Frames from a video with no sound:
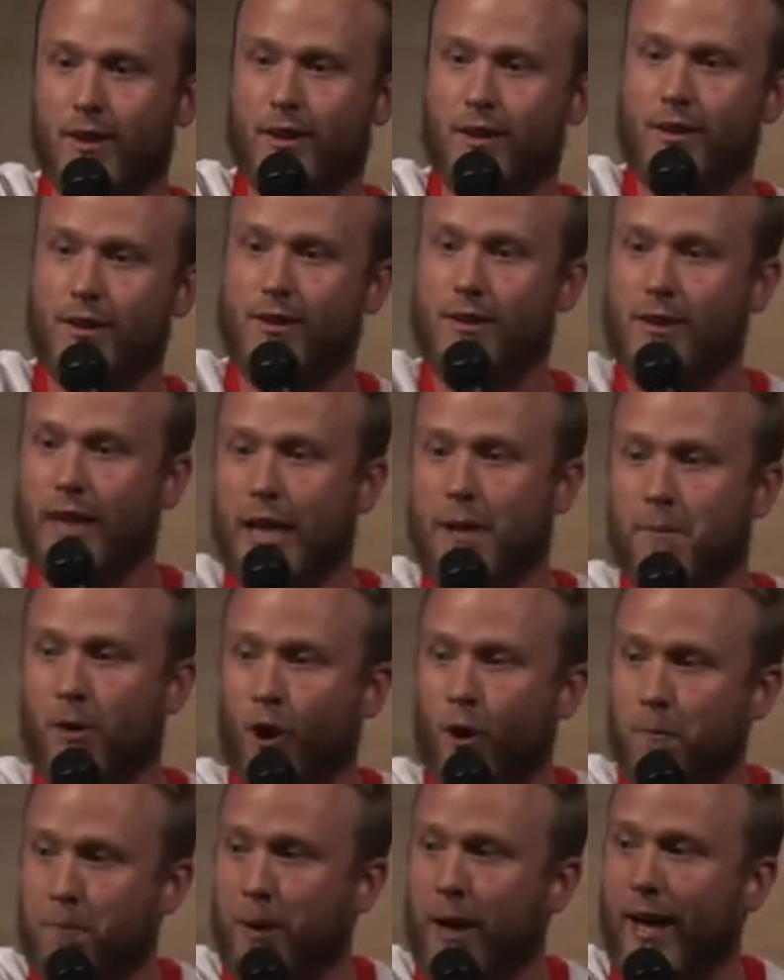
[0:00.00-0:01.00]
same
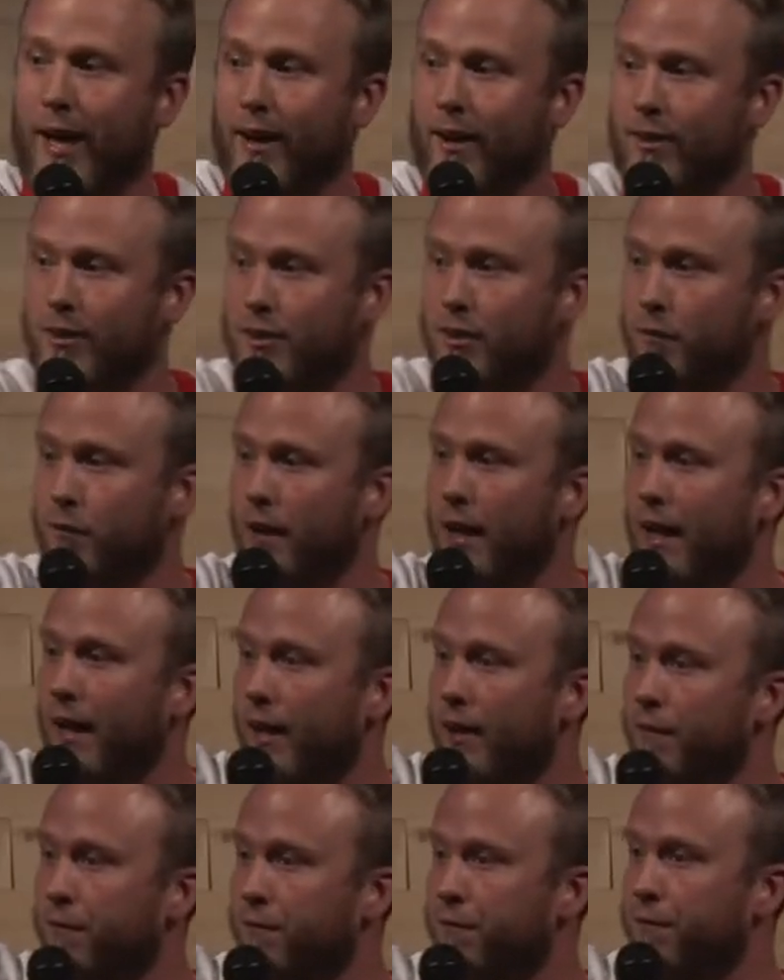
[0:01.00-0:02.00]
old patterns of
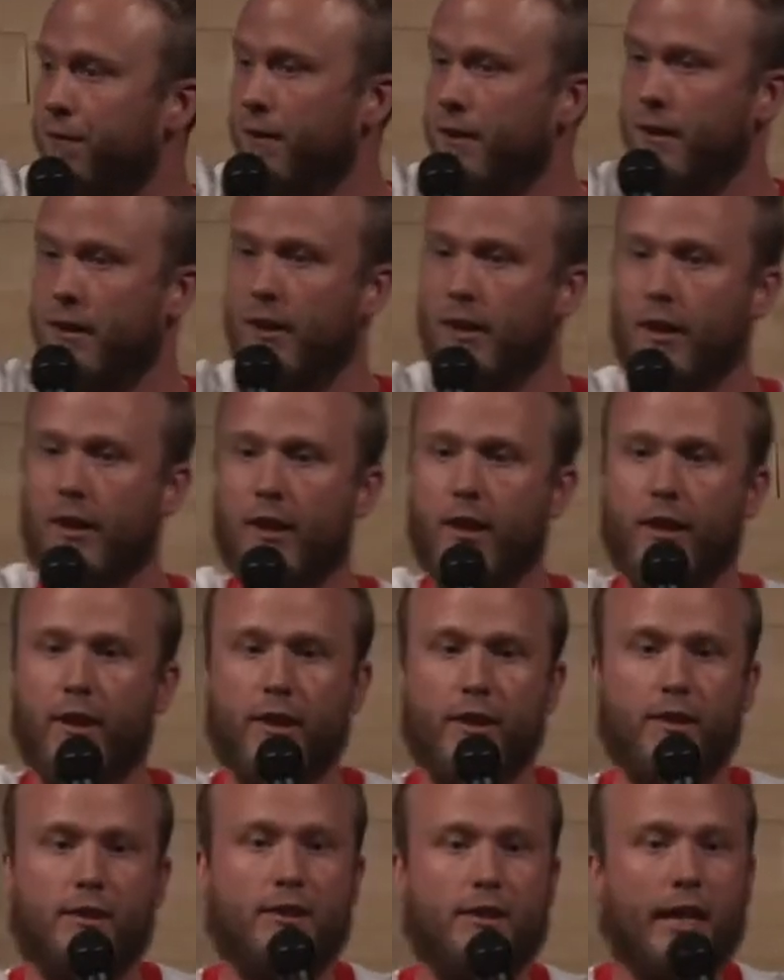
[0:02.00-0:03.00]
life,
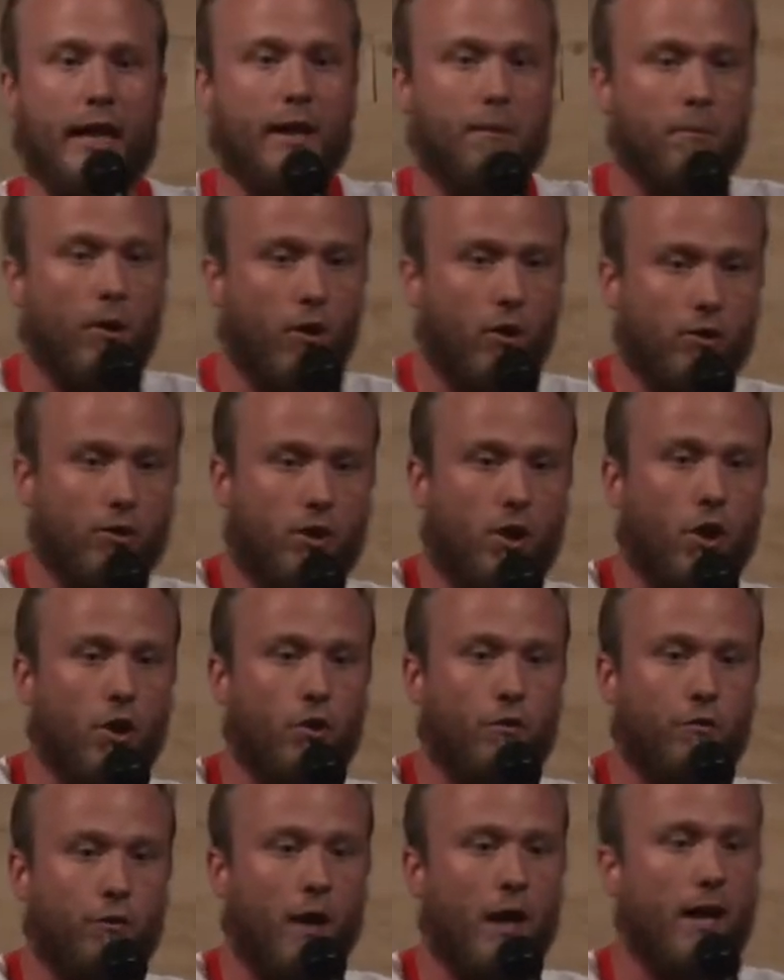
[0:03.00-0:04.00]
same old code
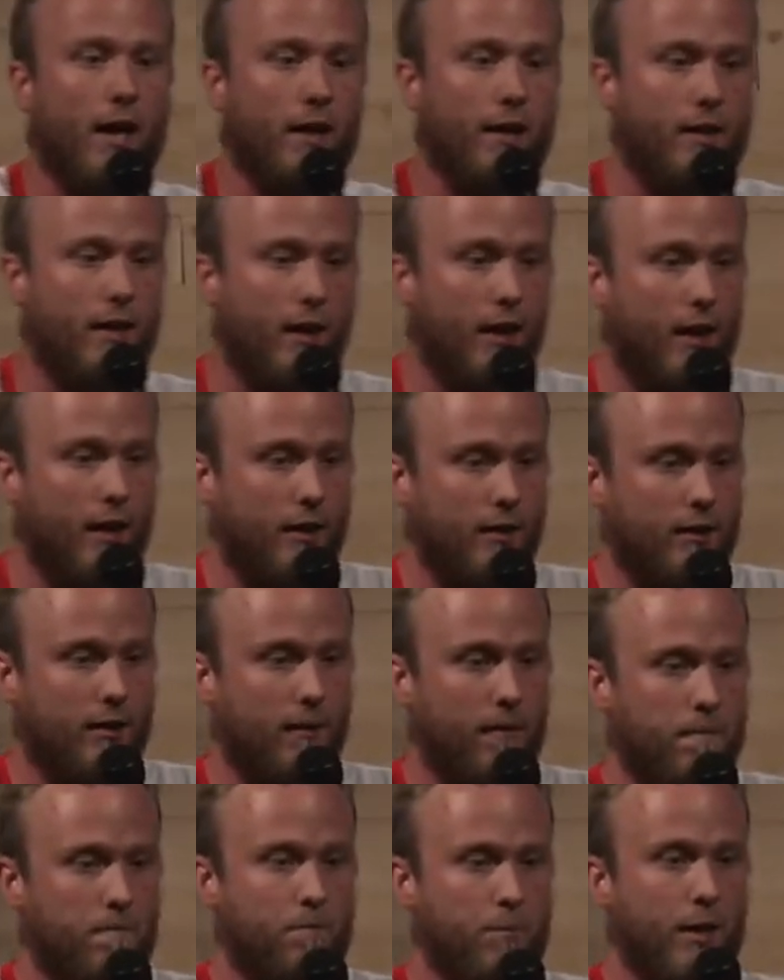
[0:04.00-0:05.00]
of
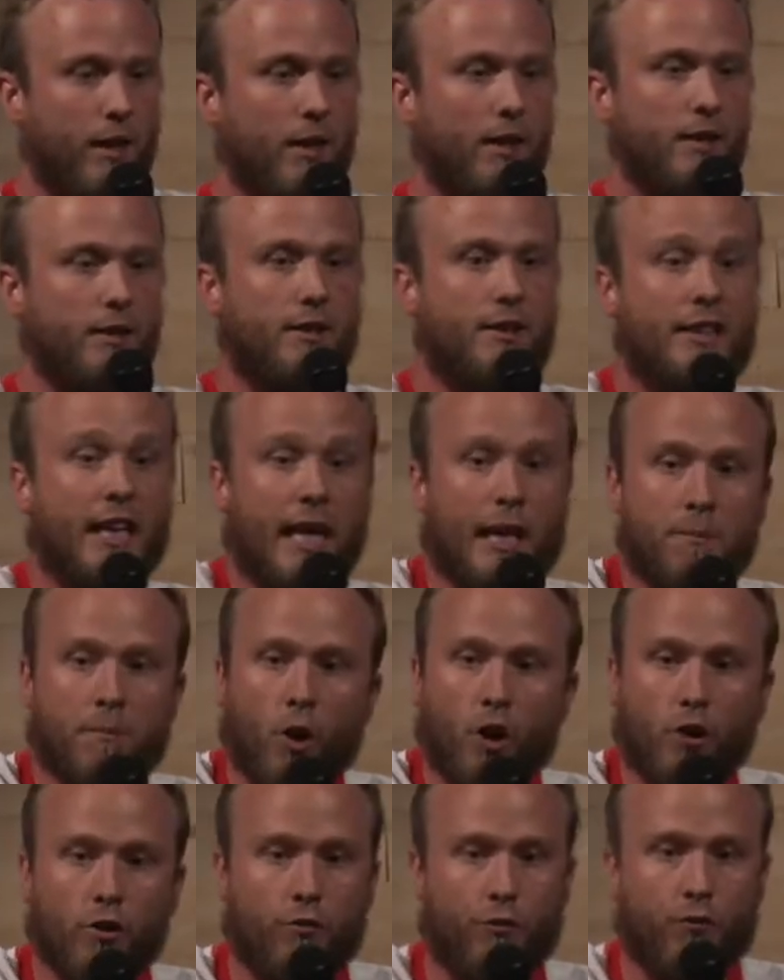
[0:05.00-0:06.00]
conduct, same
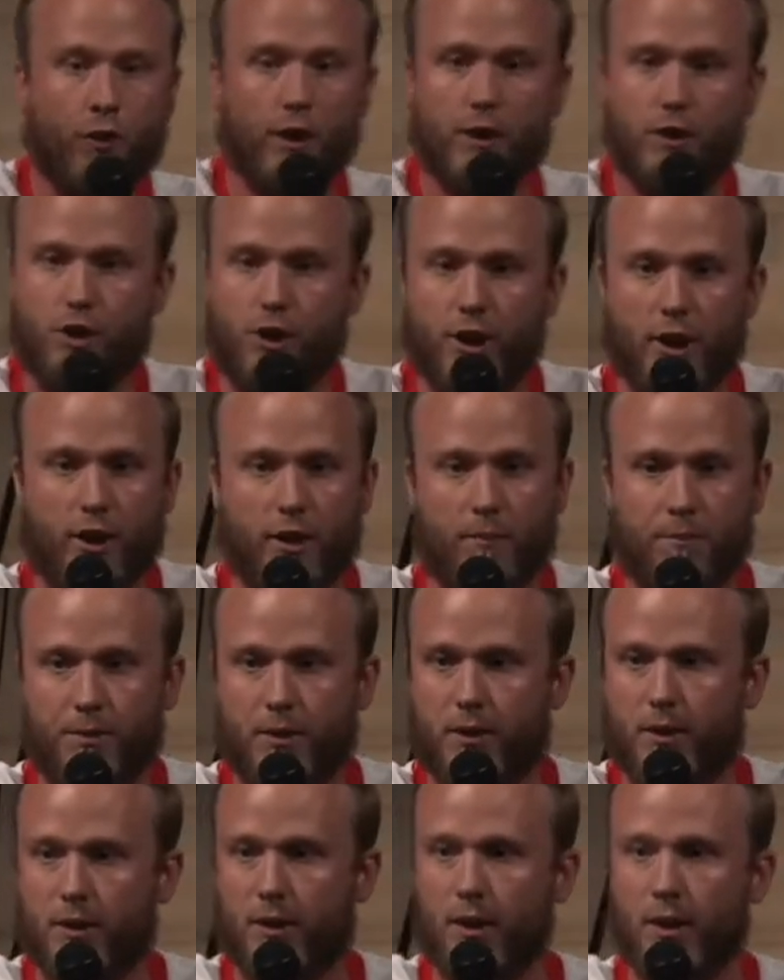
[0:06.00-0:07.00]
old
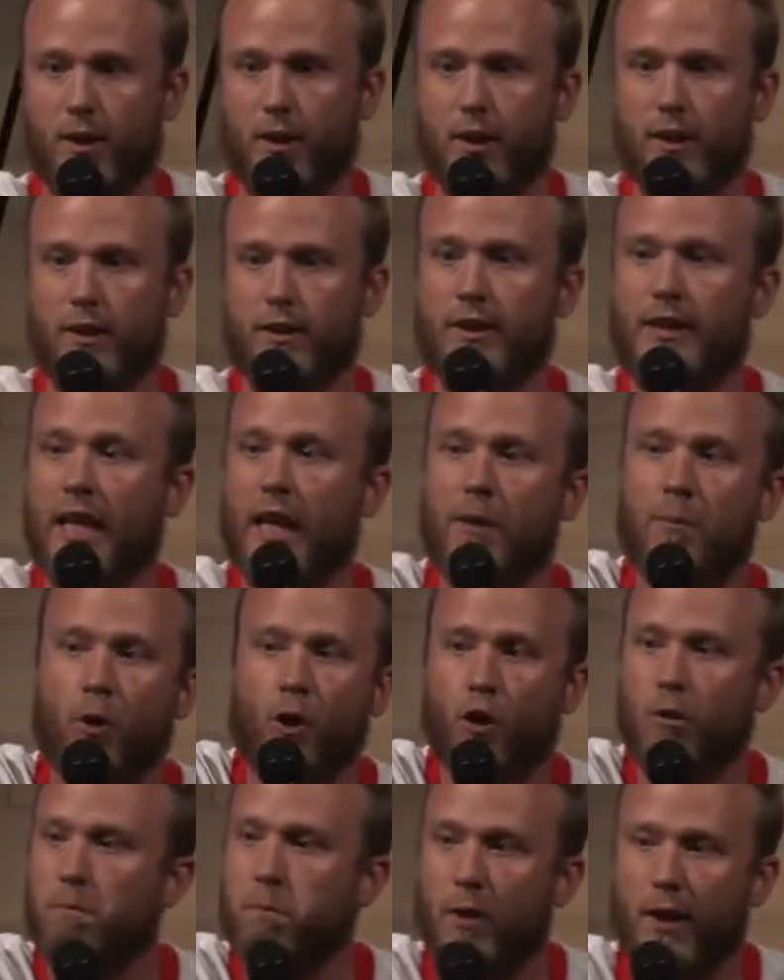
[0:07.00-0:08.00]
friendships, same
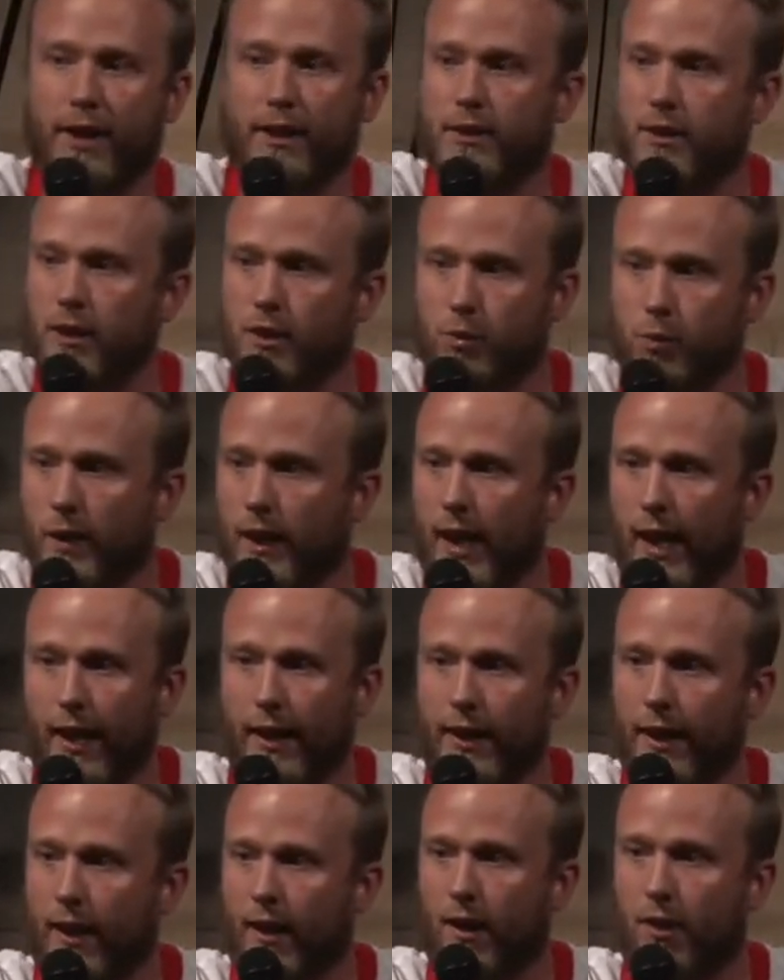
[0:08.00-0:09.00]
old places we
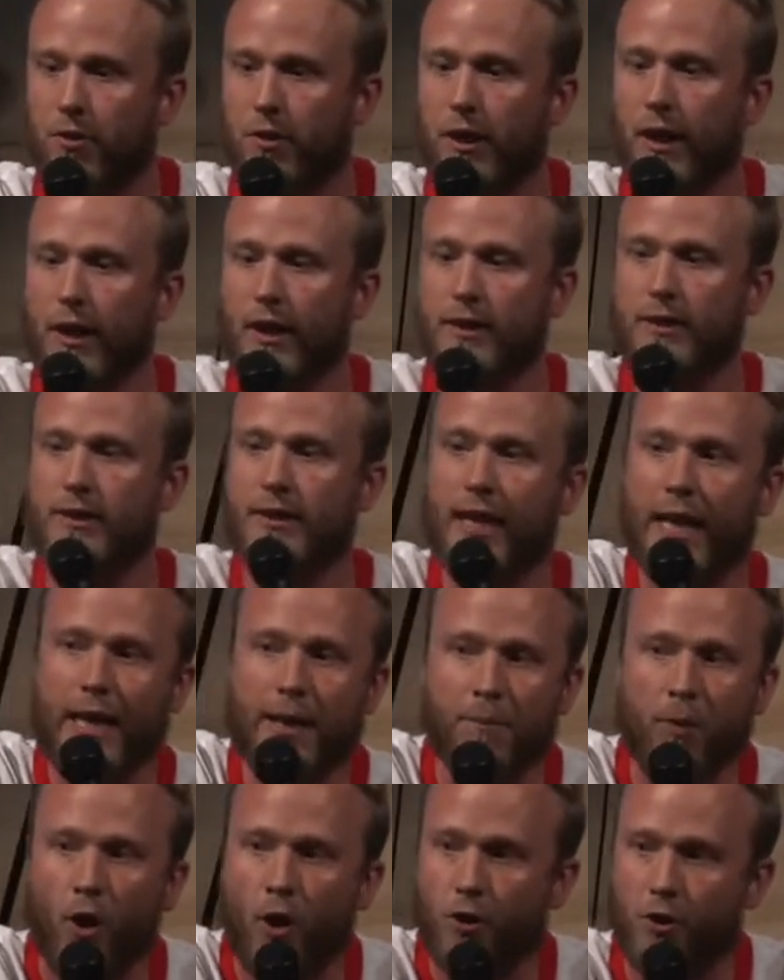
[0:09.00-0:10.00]
hang out,
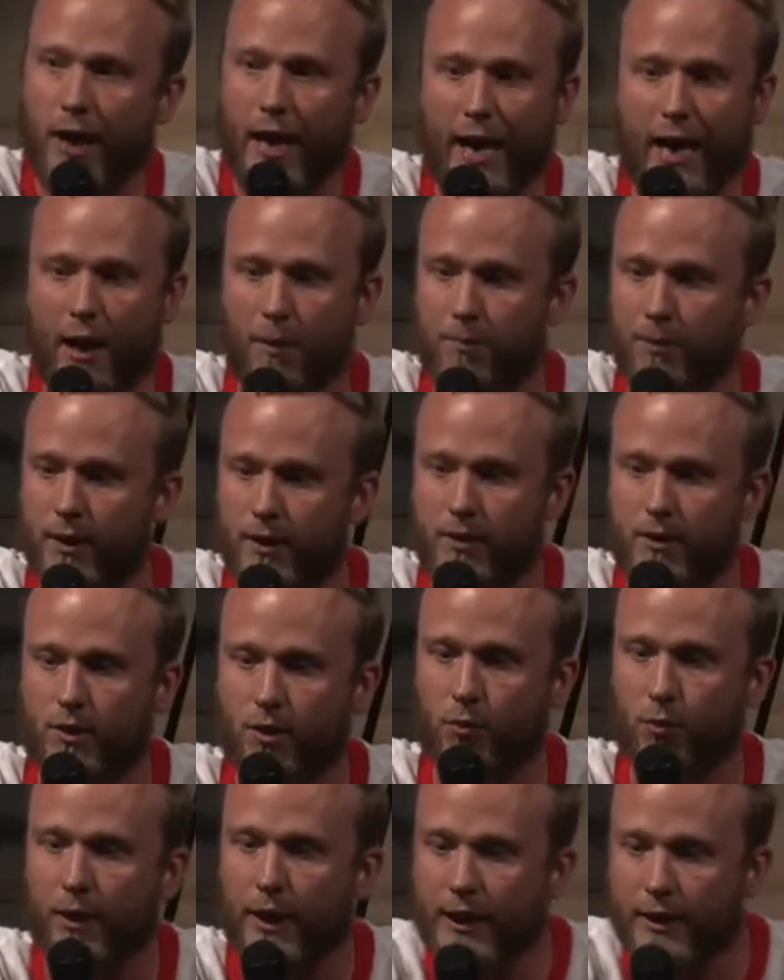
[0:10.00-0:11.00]
same old habits.
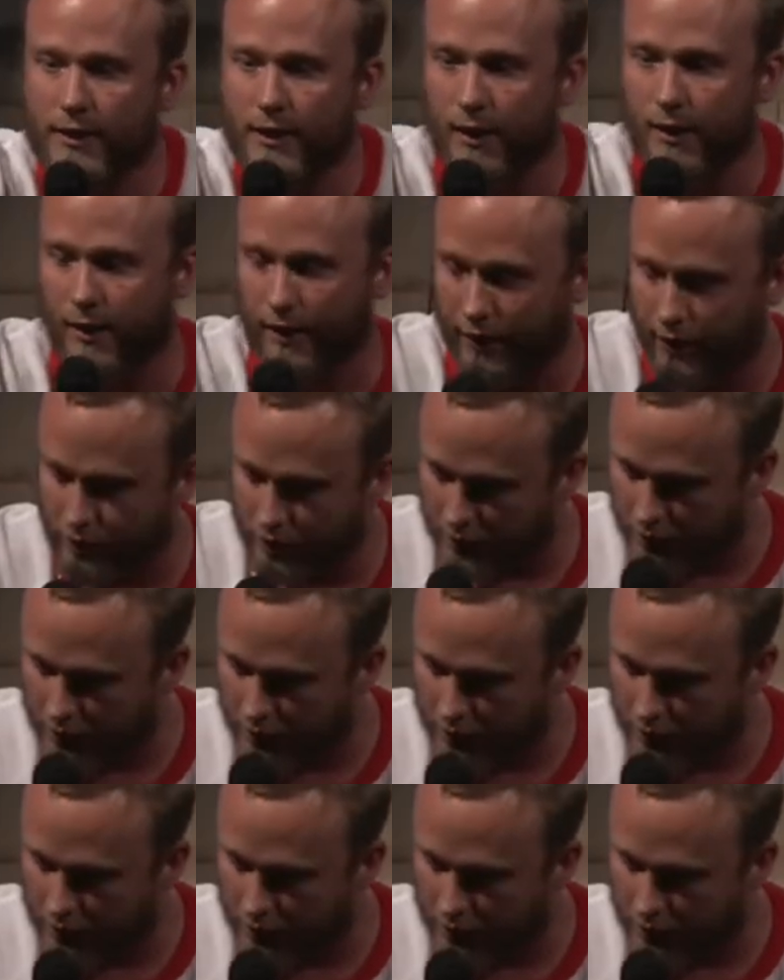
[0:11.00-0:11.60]
The reason that there's a